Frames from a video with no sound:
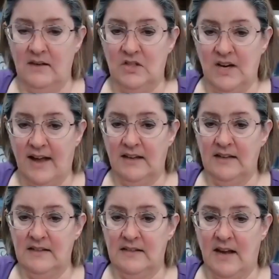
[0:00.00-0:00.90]

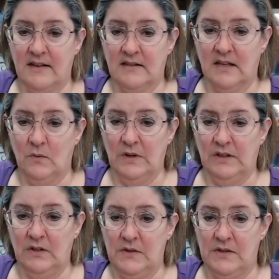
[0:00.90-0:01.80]
Jackie's asking, will
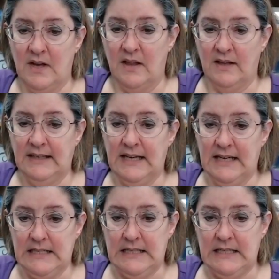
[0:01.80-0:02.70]
you sell a
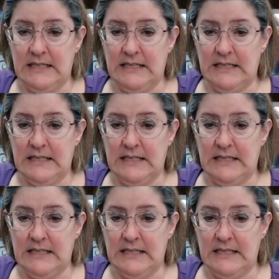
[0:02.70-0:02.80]
kit?